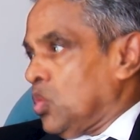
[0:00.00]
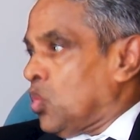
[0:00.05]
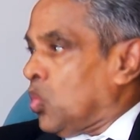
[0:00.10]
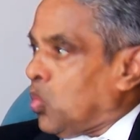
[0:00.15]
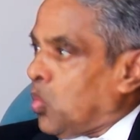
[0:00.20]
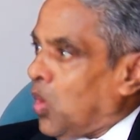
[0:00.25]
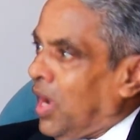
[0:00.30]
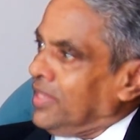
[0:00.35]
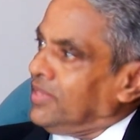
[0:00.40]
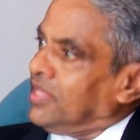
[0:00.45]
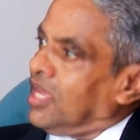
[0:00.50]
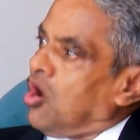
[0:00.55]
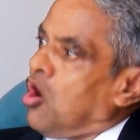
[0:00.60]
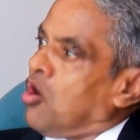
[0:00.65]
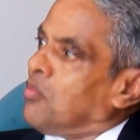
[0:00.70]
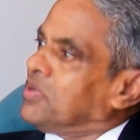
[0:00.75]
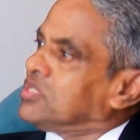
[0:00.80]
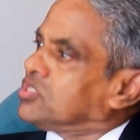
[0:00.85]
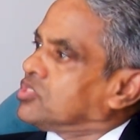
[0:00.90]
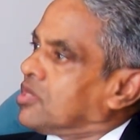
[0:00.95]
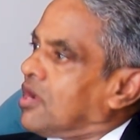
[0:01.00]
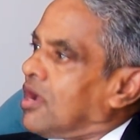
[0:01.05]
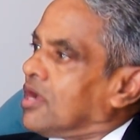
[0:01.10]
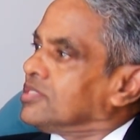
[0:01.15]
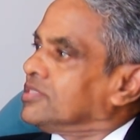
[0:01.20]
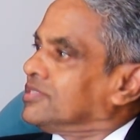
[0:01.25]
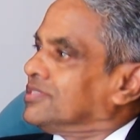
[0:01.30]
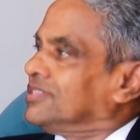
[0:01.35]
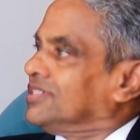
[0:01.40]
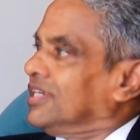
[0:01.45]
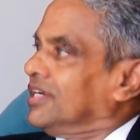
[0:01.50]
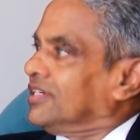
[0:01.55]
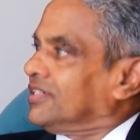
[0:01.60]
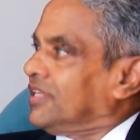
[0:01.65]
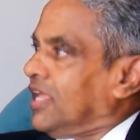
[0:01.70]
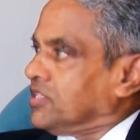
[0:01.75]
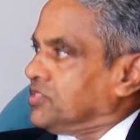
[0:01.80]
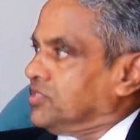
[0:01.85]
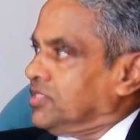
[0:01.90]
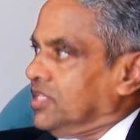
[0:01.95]
Why the government charge
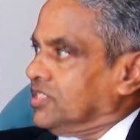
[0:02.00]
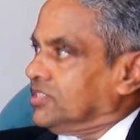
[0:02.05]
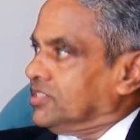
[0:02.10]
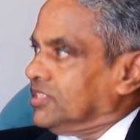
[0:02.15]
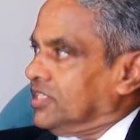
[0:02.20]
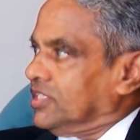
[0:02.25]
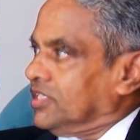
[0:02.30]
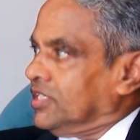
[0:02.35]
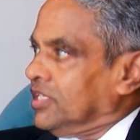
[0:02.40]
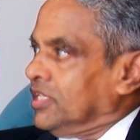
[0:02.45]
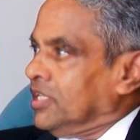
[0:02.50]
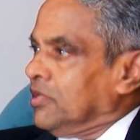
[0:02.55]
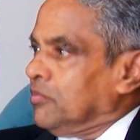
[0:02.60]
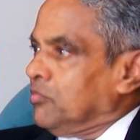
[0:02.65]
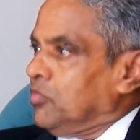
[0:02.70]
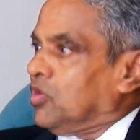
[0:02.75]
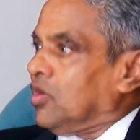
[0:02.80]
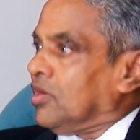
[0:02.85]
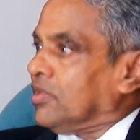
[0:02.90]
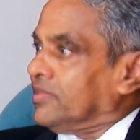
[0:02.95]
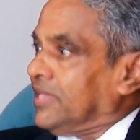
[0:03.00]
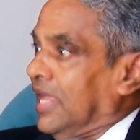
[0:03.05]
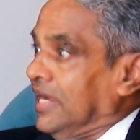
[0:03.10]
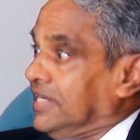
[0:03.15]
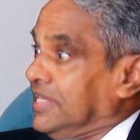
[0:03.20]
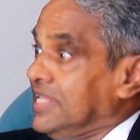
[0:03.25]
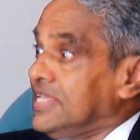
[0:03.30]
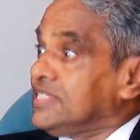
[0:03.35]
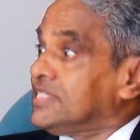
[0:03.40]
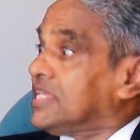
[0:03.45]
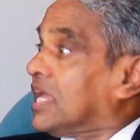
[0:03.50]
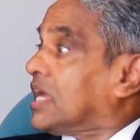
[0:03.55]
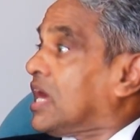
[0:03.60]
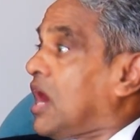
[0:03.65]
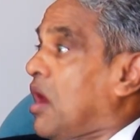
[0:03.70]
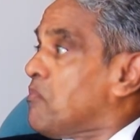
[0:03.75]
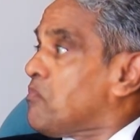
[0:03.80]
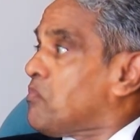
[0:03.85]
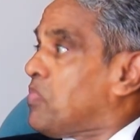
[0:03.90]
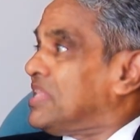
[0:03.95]
taxation? Because that is a
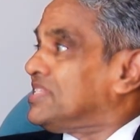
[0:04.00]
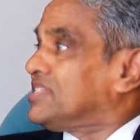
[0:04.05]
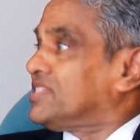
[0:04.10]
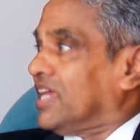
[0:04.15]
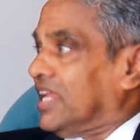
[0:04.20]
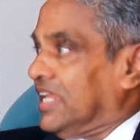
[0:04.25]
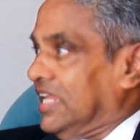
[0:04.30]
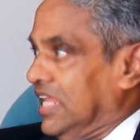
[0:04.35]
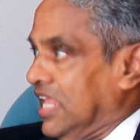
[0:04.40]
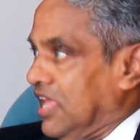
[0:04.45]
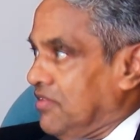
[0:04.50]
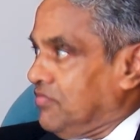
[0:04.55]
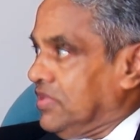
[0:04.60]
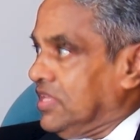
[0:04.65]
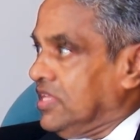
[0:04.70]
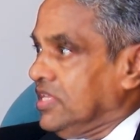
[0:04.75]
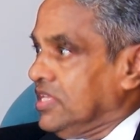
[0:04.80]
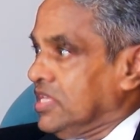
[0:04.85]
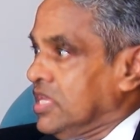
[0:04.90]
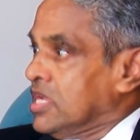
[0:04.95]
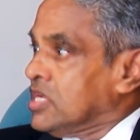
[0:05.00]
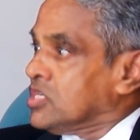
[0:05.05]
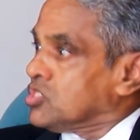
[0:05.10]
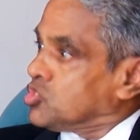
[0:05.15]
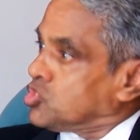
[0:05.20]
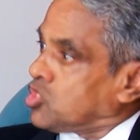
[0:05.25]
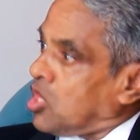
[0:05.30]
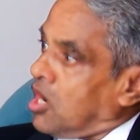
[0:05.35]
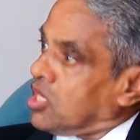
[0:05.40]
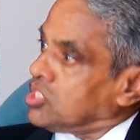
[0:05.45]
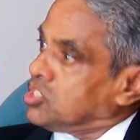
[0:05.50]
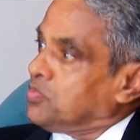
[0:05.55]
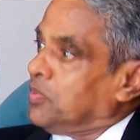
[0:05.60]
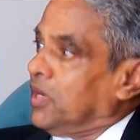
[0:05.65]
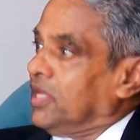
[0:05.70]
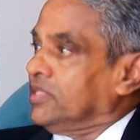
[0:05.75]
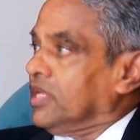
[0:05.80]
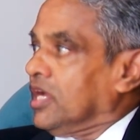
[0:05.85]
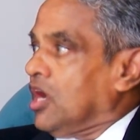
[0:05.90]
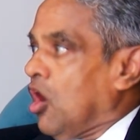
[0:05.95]
compulsory levy charged
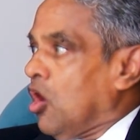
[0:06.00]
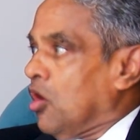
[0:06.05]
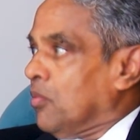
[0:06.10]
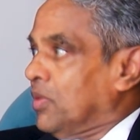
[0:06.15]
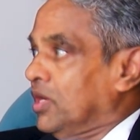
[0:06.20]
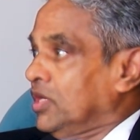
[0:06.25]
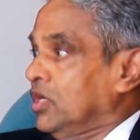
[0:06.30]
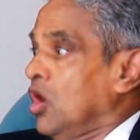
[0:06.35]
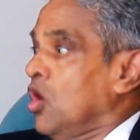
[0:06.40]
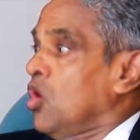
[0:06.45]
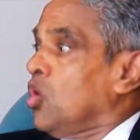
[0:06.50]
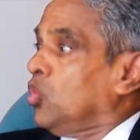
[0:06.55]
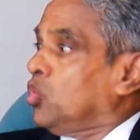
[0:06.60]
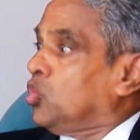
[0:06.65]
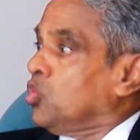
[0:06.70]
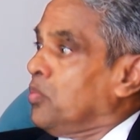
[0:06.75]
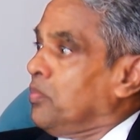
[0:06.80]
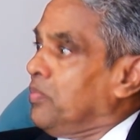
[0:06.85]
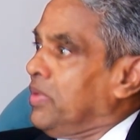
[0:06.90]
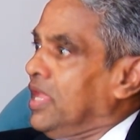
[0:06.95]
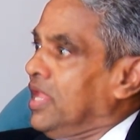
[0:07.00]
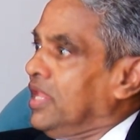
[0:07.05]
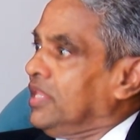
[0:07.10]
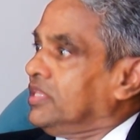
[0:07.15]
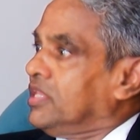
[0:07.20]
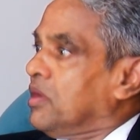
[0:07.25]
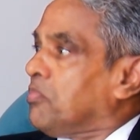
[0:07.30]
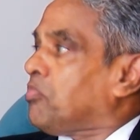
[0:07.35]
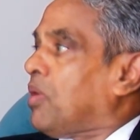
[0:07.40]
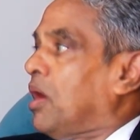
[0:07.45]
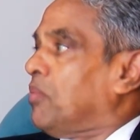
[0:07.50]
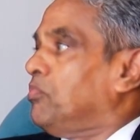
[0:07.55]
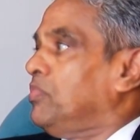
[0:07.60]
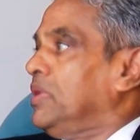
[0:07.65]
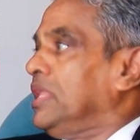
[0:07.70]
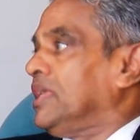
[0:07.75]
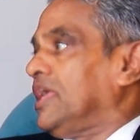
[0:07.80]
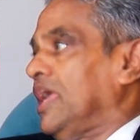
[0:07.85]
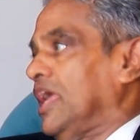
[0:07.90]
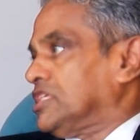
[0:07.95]
by the government to meet the
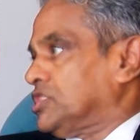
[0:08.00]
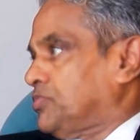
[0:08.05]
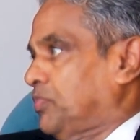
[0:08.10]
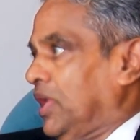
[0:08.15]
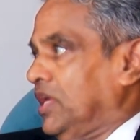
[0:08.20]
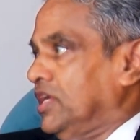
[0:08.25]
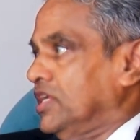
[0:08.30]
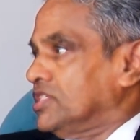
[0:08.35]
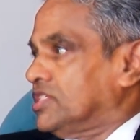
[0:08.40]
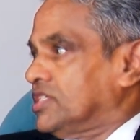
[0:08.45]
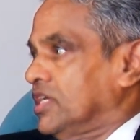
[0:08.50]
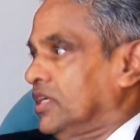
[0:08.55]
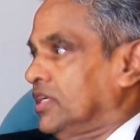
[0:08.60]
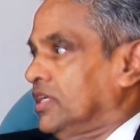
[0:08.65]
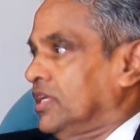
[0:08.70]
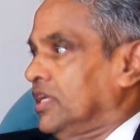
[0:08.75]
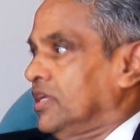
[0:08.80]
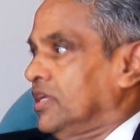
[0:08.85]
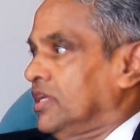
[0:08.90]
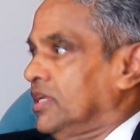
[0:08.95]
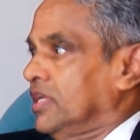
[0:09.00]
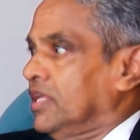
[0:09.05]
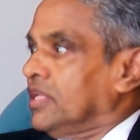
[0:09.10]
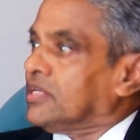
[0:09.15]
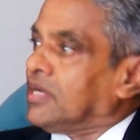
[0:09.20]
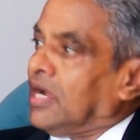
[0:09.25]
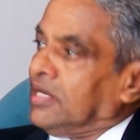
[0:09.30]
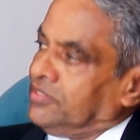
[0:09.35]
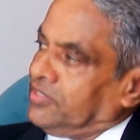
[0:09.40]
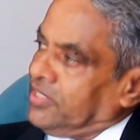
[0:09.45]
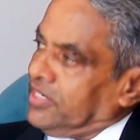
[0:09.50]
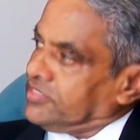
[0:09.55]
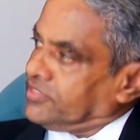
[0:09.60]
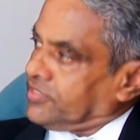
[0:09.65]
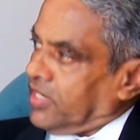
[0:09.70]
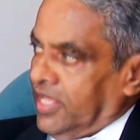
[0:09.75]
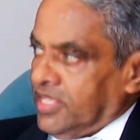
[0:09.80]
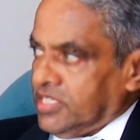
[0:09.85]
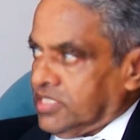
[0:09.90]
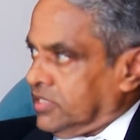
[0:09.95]
public expenditure in countries
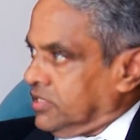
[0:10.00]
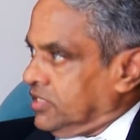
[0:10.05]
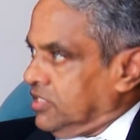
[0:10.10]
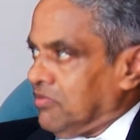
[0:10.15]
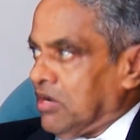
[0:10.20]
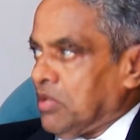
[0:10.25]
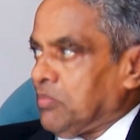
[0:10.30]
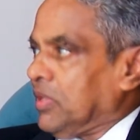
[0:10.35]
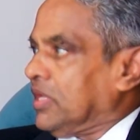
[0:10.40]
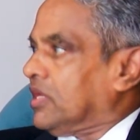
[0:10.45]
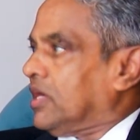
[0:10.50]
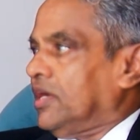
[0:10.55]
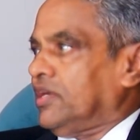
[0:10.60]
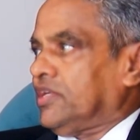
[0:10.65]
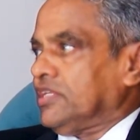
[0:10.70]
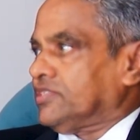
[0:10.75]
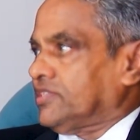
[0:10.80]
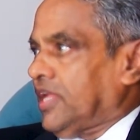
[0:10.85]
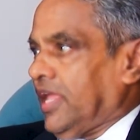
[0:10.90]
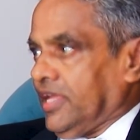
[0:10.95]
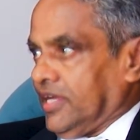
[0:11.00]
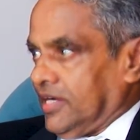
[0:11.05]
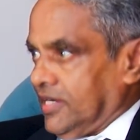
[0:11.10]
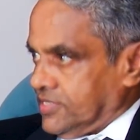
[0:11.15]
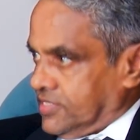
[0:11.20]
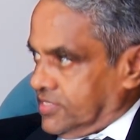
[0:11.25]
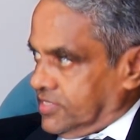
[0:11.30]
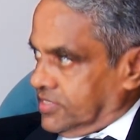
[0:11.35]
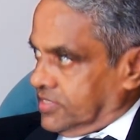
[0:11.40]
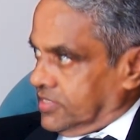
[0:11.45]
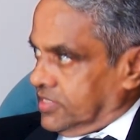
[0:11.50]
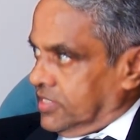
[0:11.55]
like developing countries like us.